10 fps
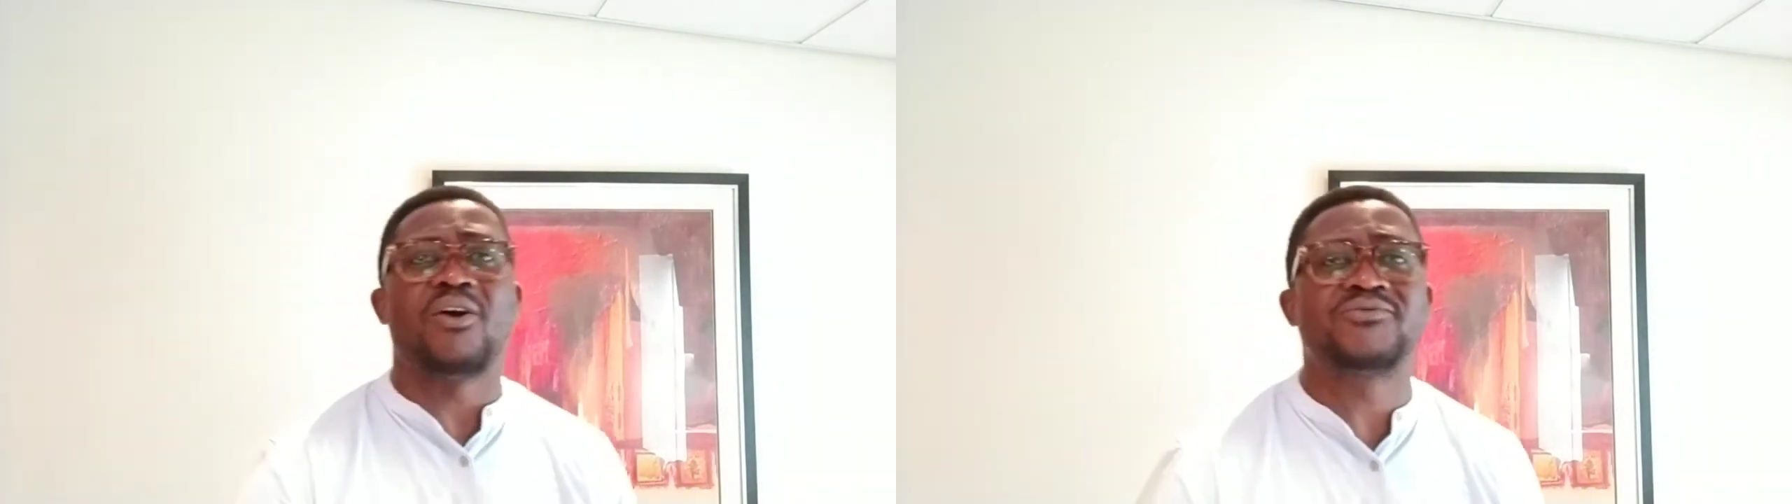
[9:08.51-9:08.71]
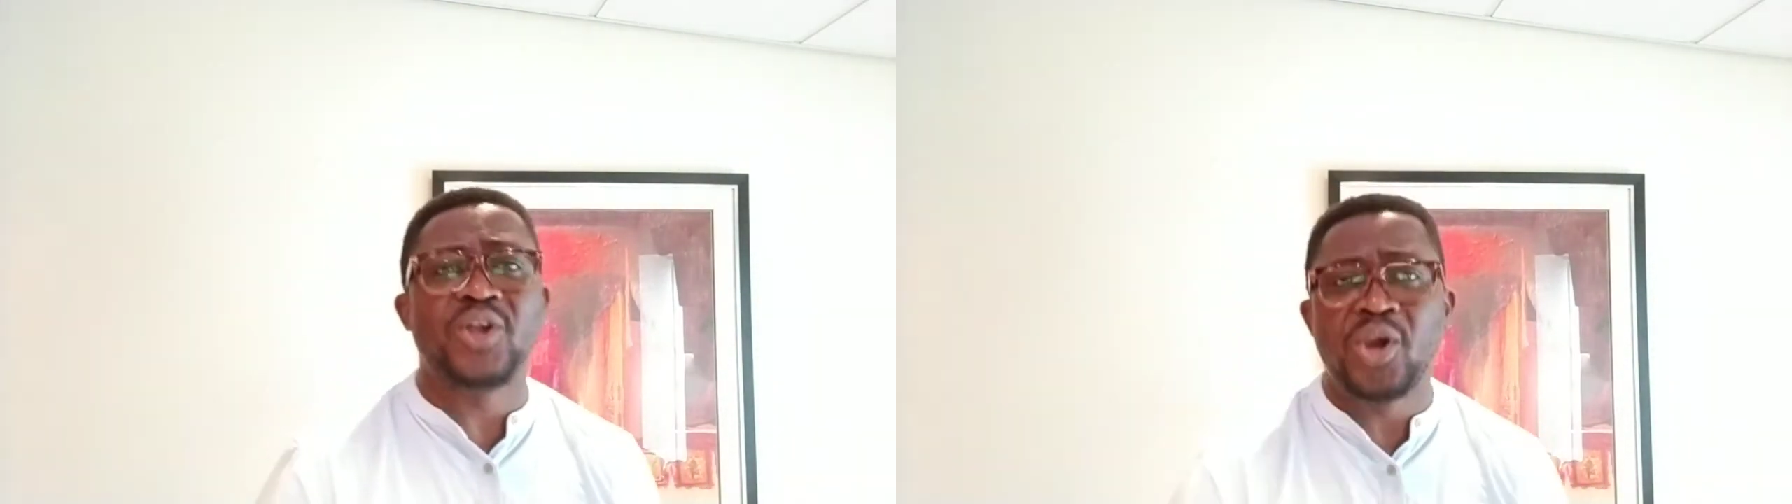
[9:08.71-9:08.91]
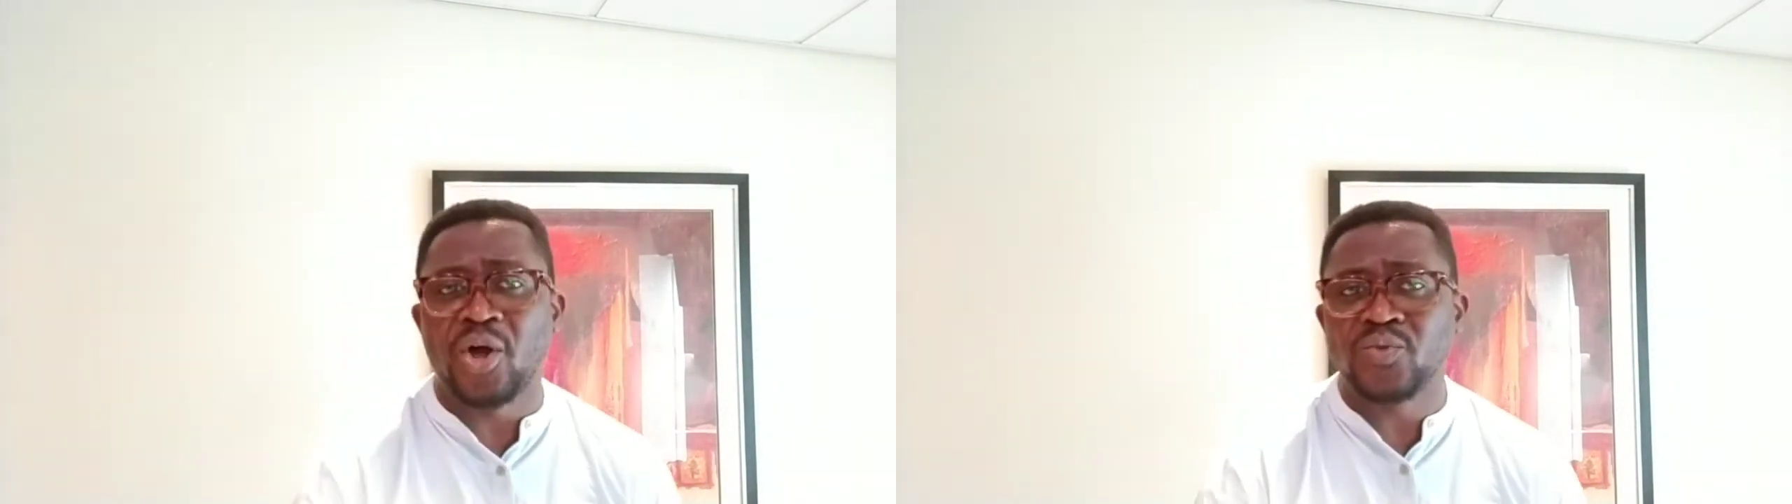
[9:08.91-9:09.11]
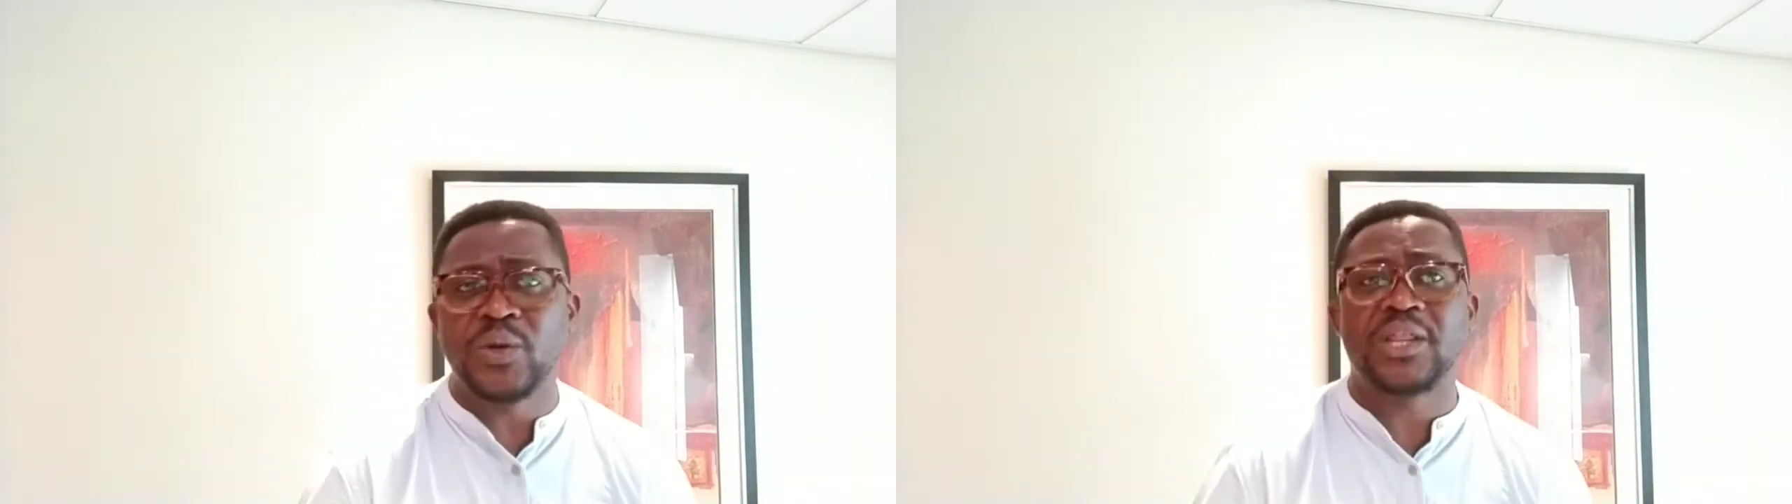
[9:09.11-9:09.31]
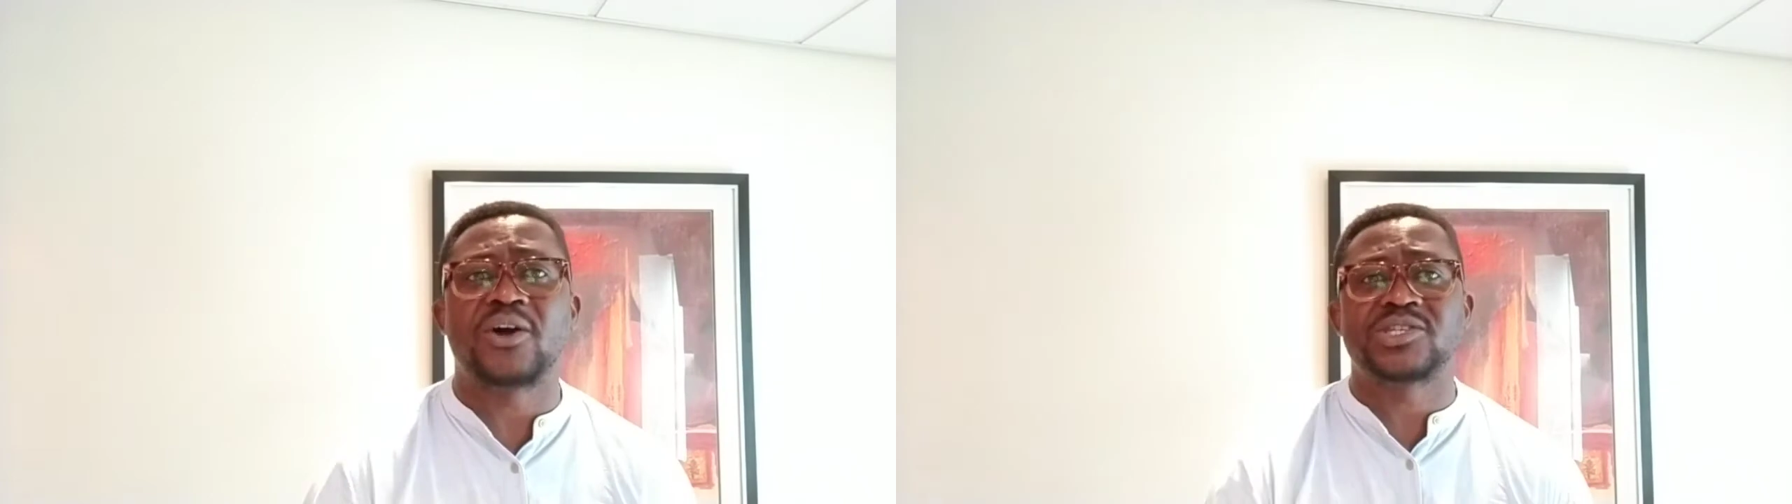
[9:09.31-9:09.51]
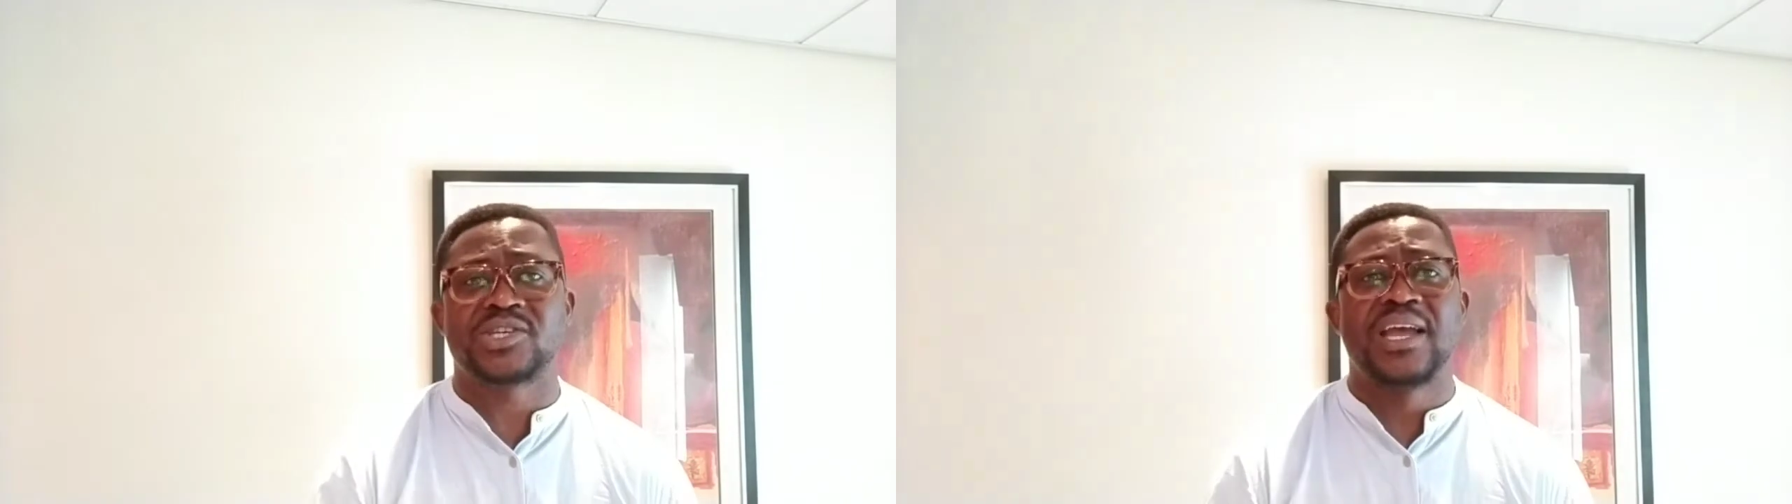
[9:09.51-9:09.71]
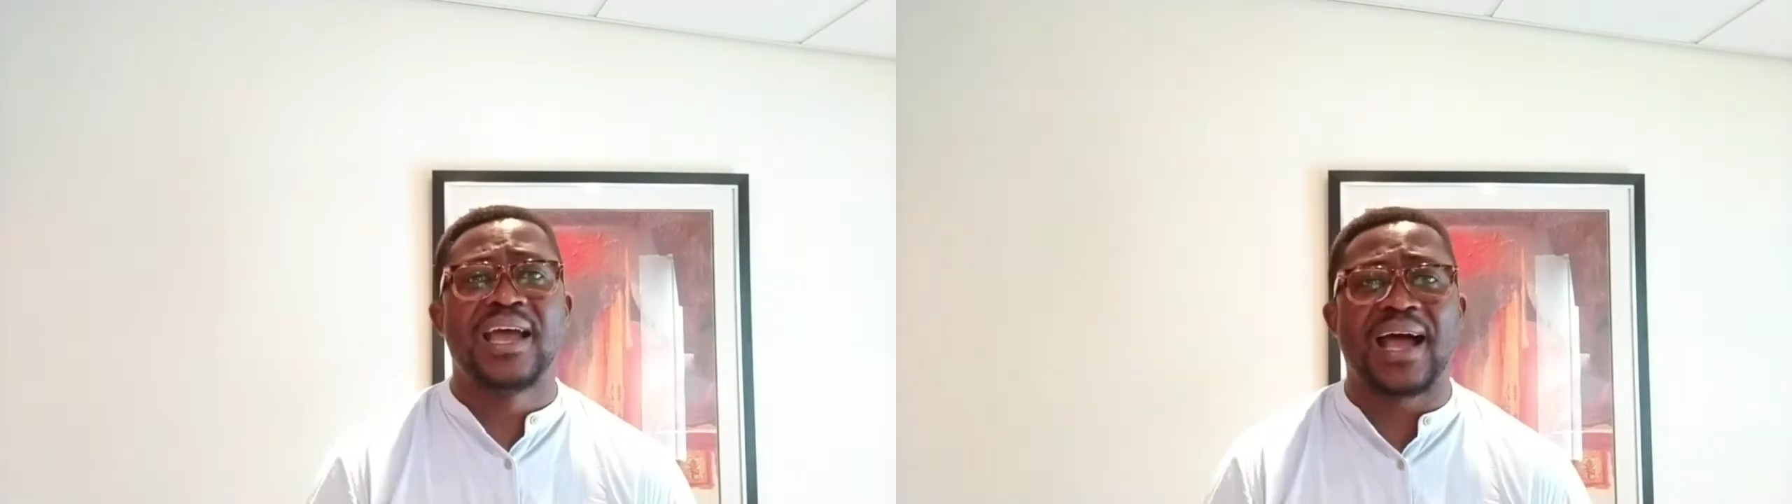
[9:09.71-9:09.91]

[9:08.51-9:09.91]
of the Lord with us